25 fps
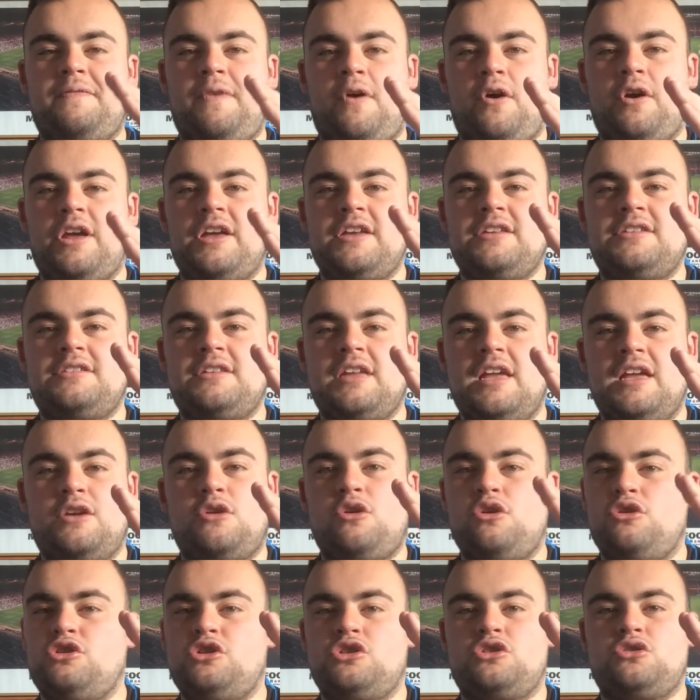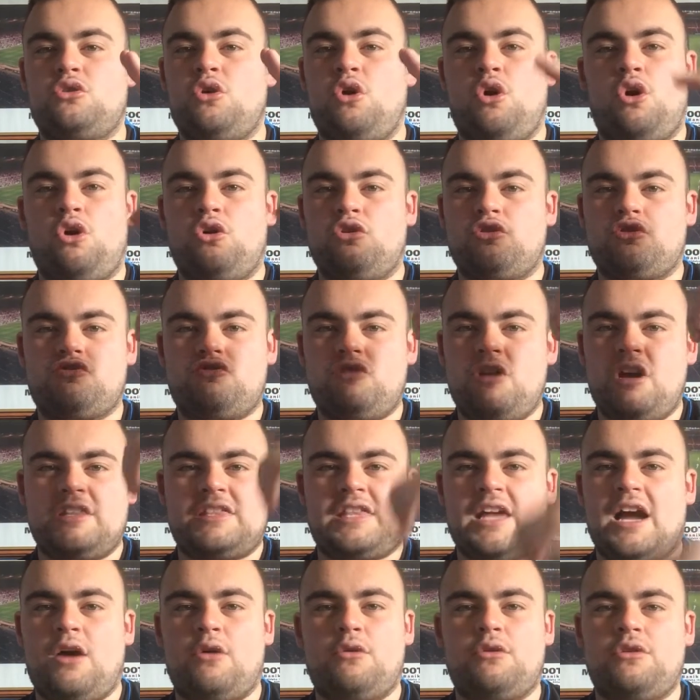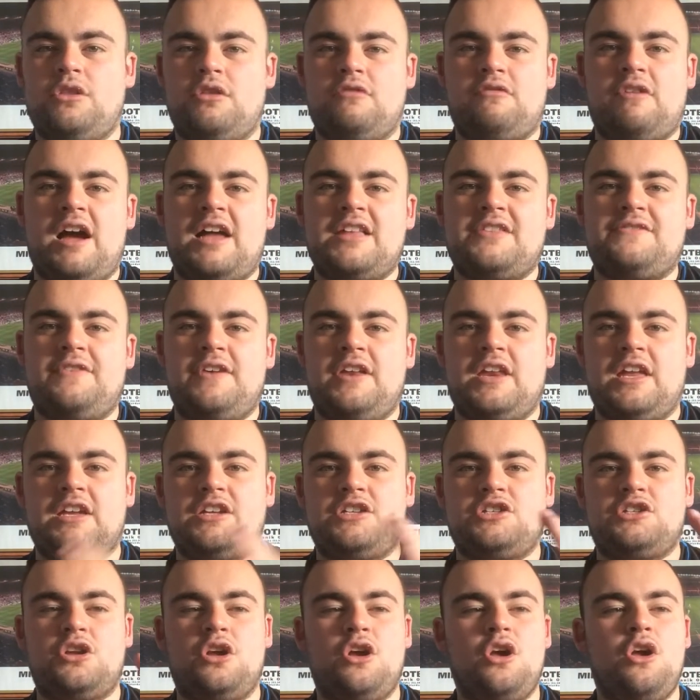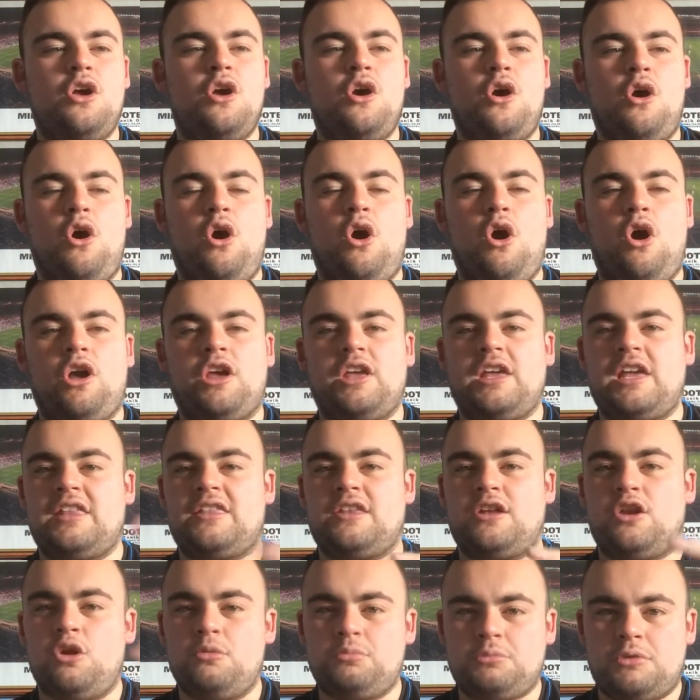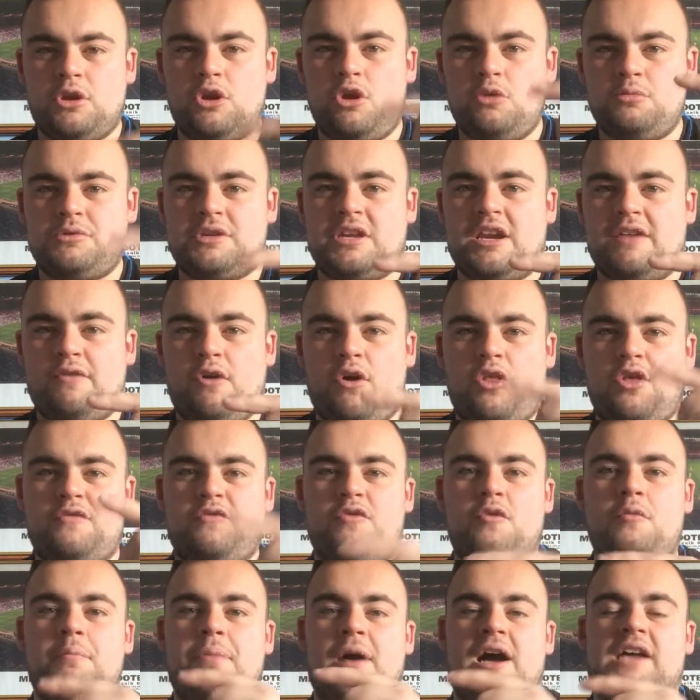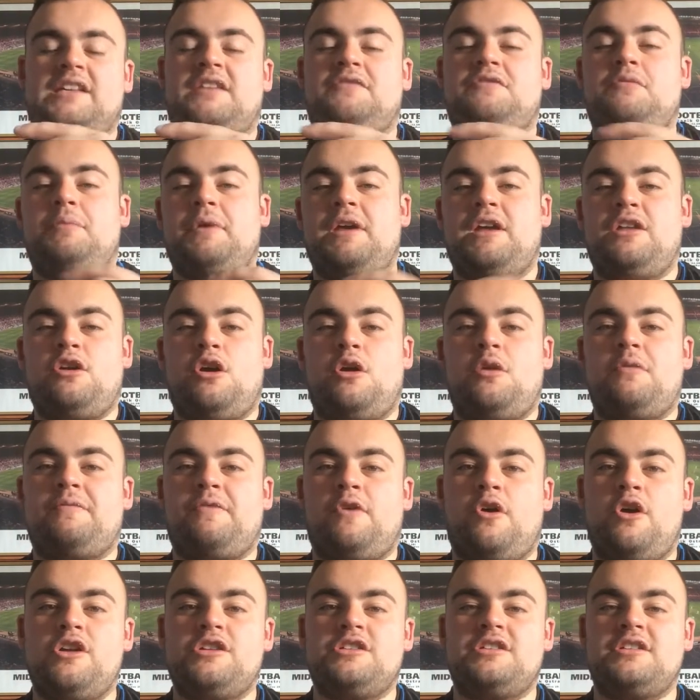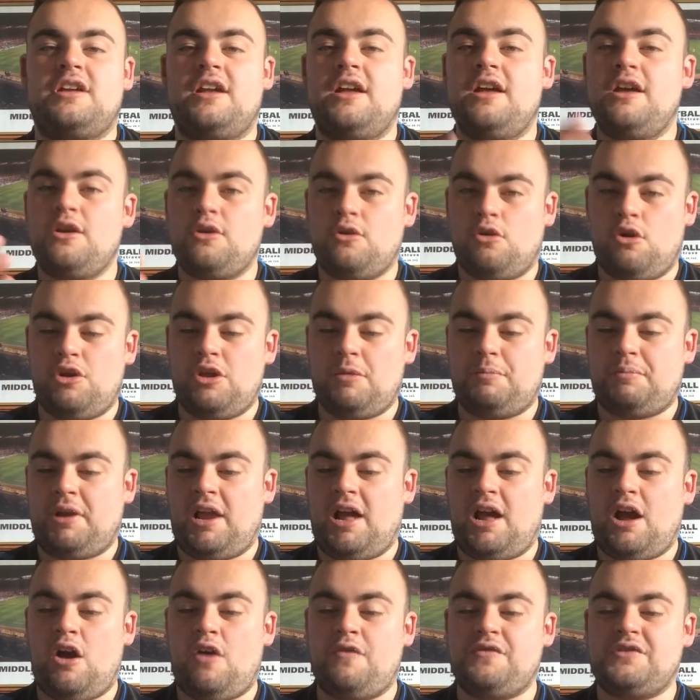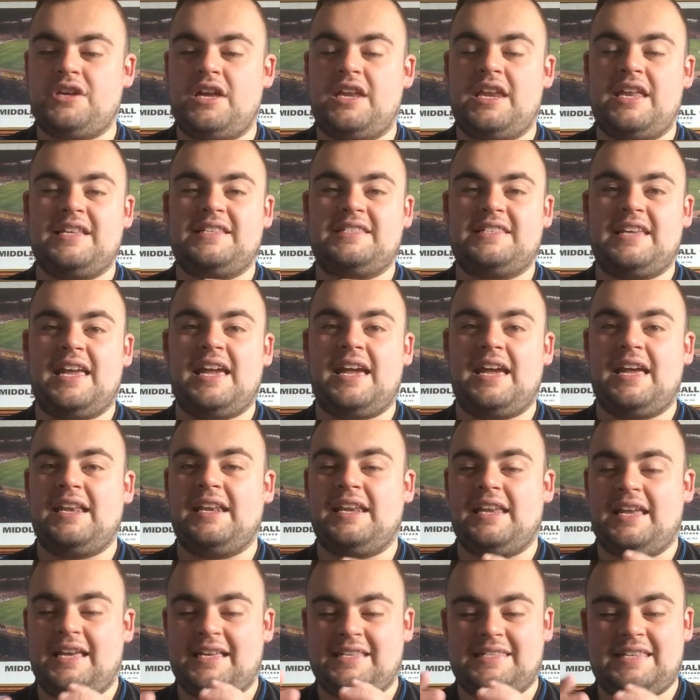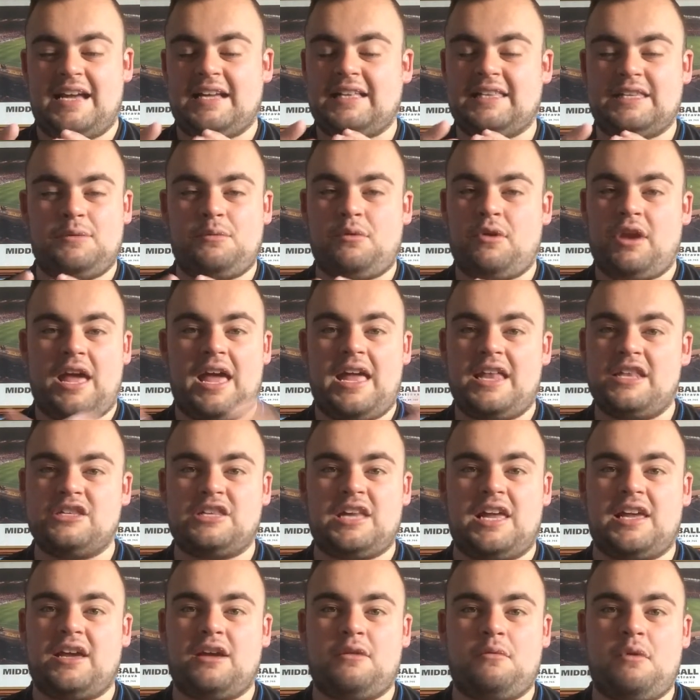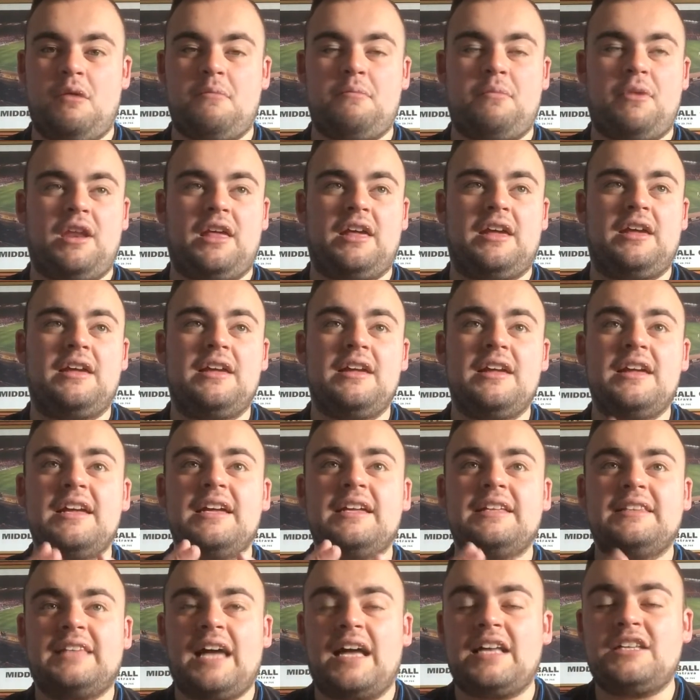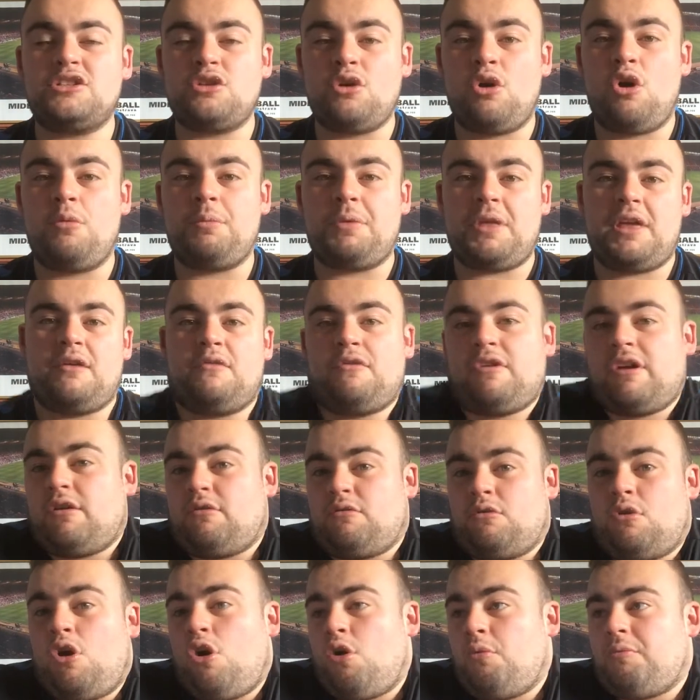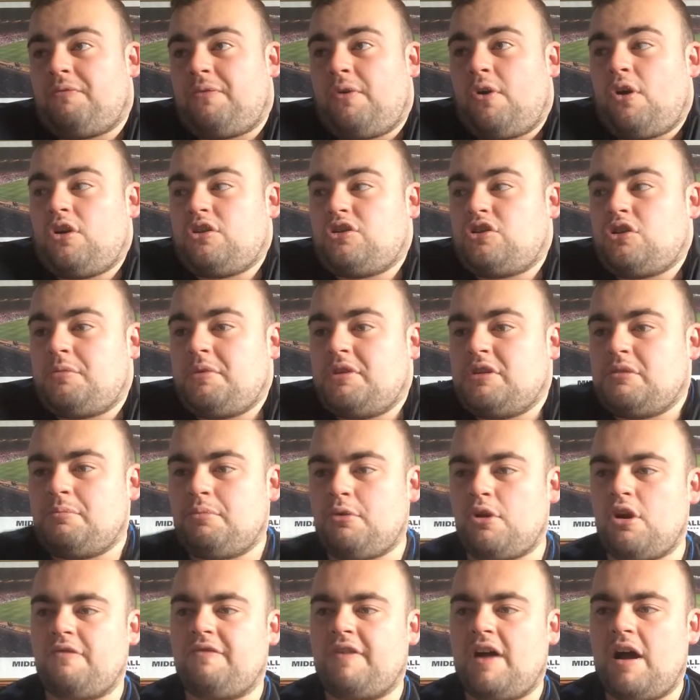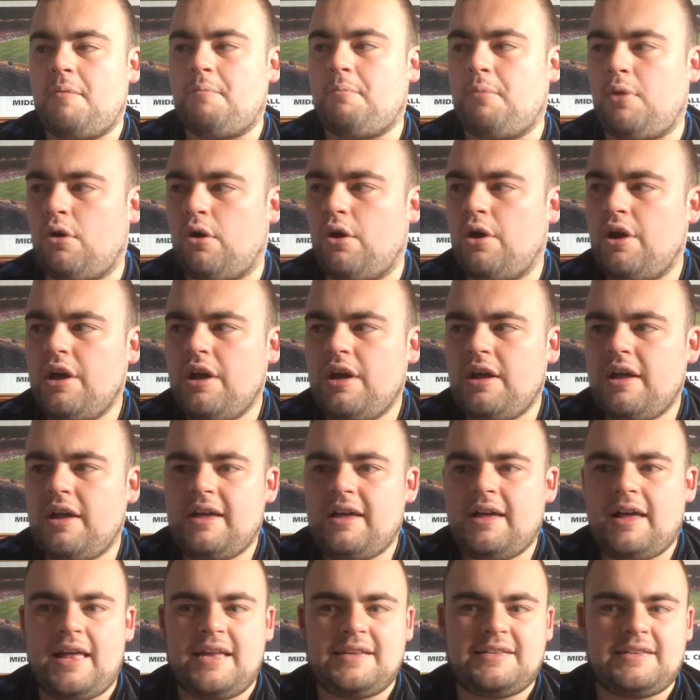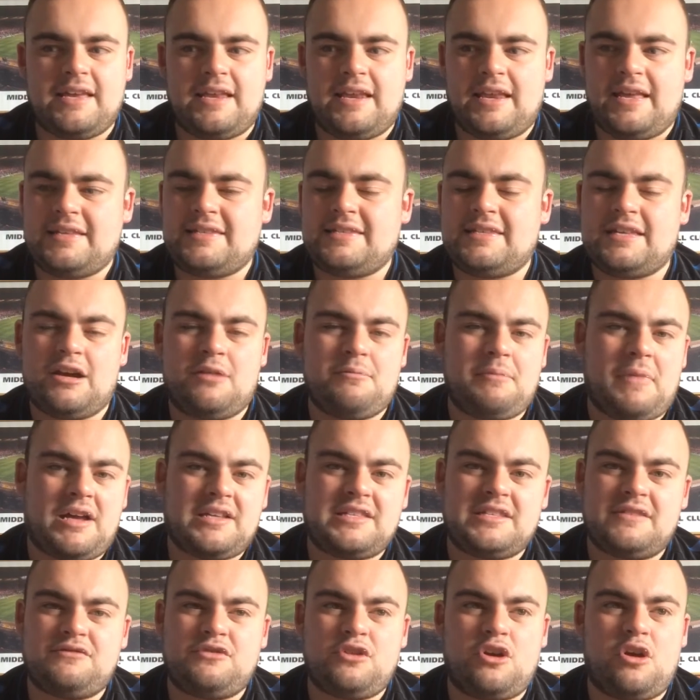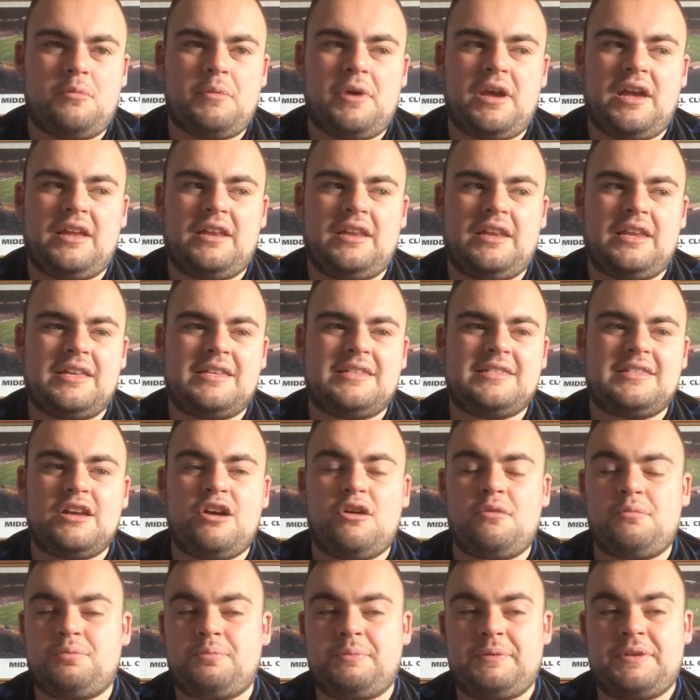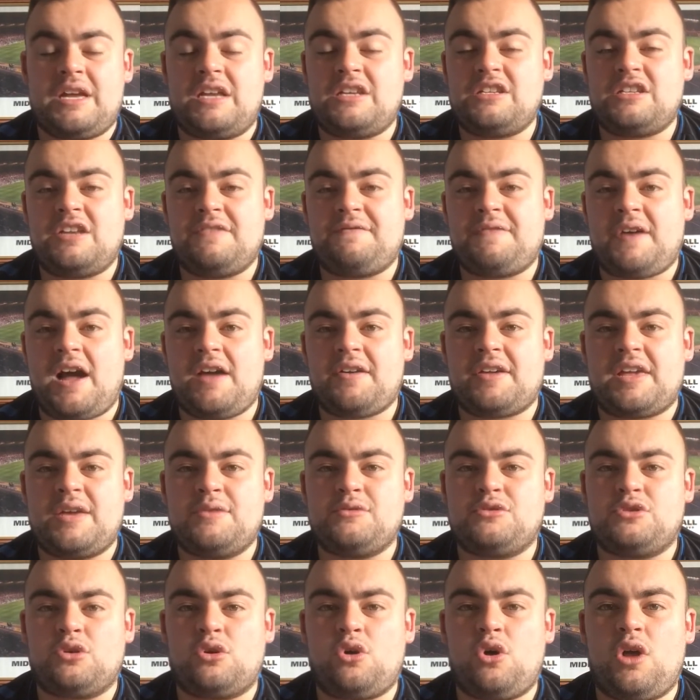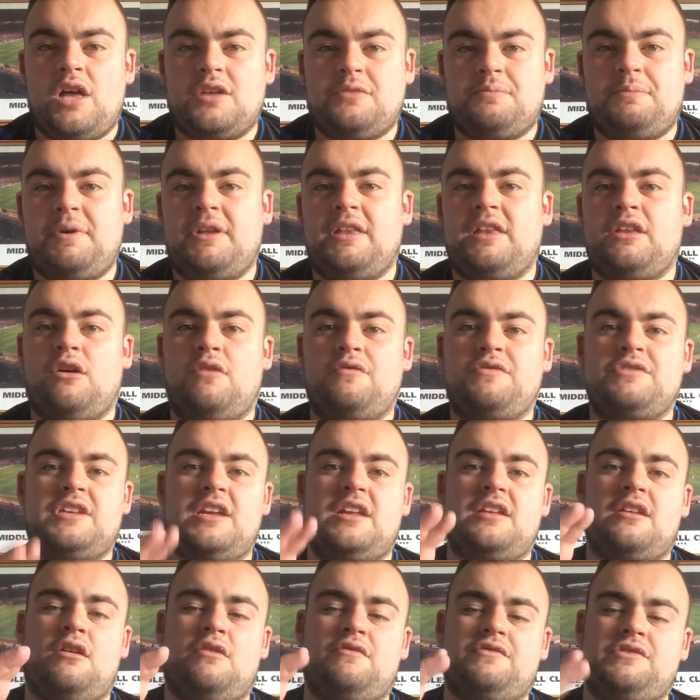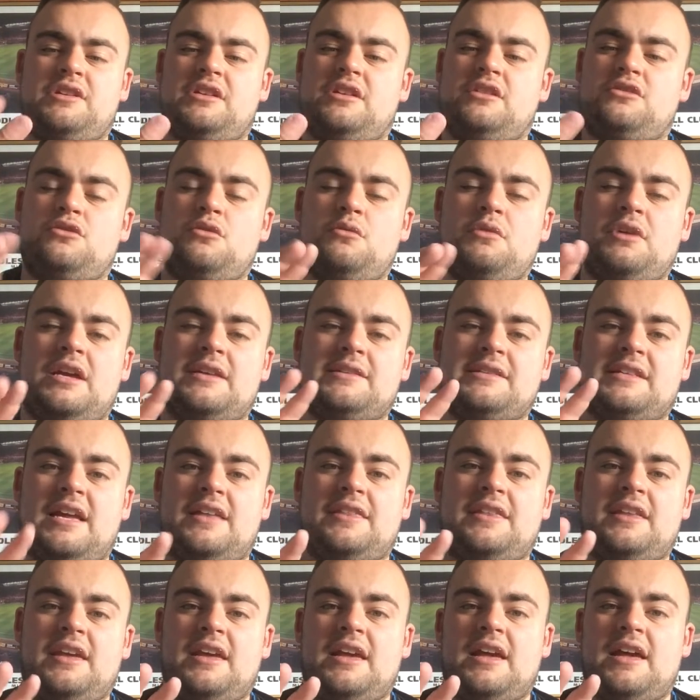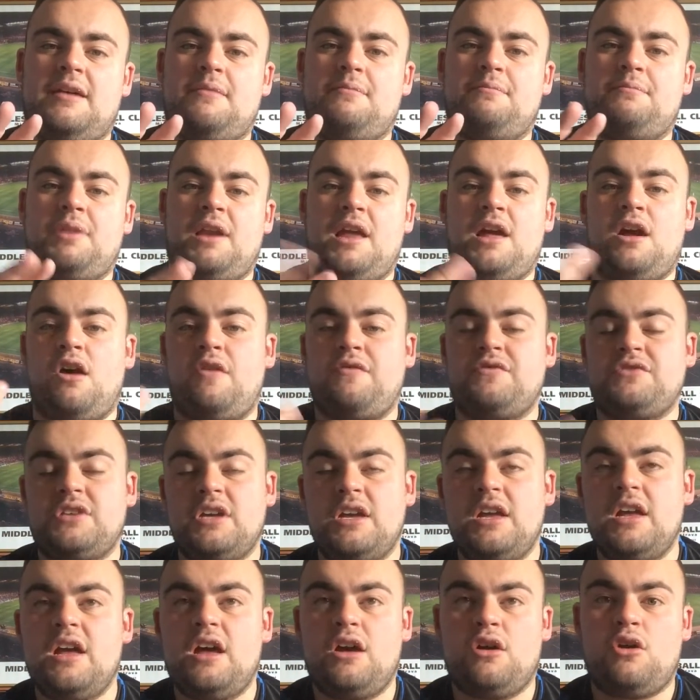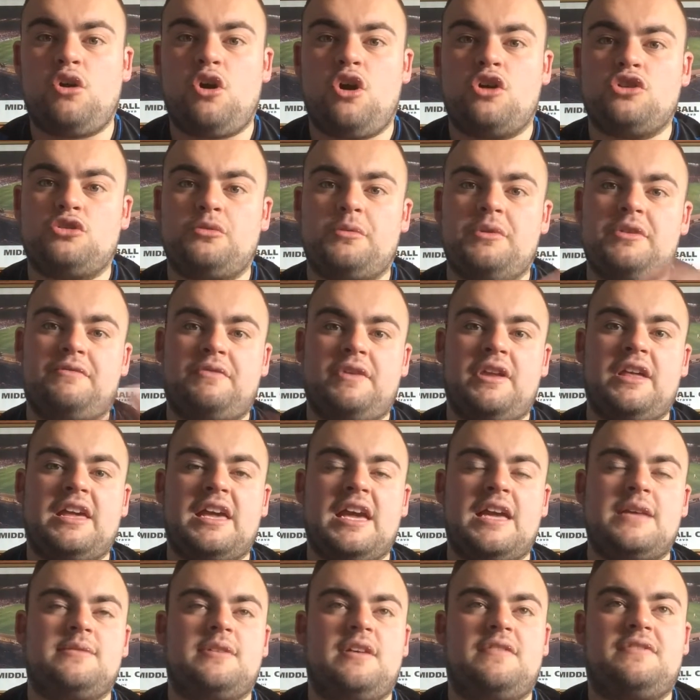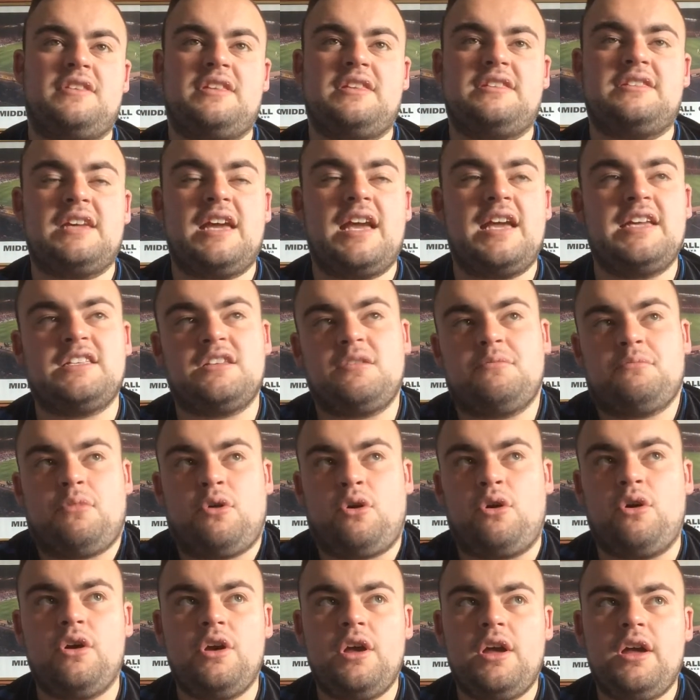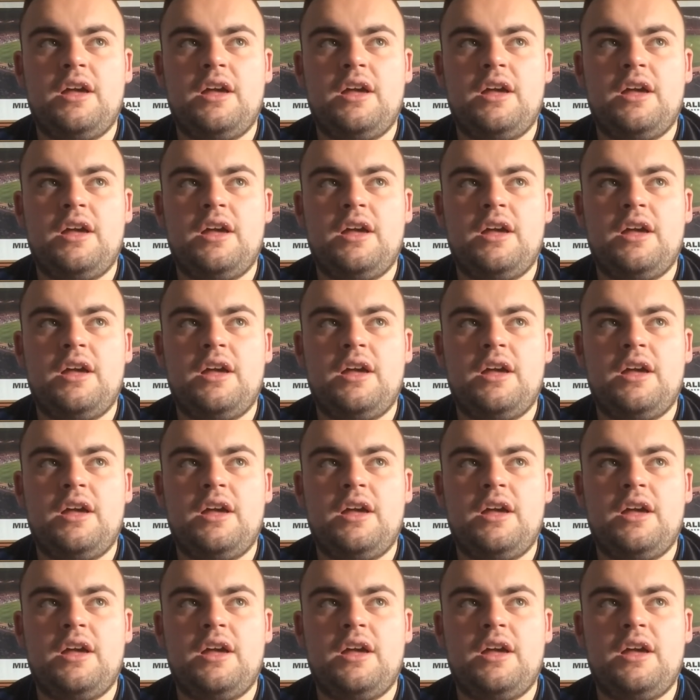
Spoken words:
Forest. It could just go straight down. The ride's finished. Or you can get the loop-de-loops and have all the fun parts after beating Nottingham Forest. Go to the playoffs and then seeing exactly what it ends like at Wembley. That's the hope that you hope for. You don't mean as a Borough fan, but listen, it's still massive. Do you know what I mean? It's still potentially 5 games to go. That's been obviously the 2 games that had the playoffs. Of course, I mean the 3 games after the season, but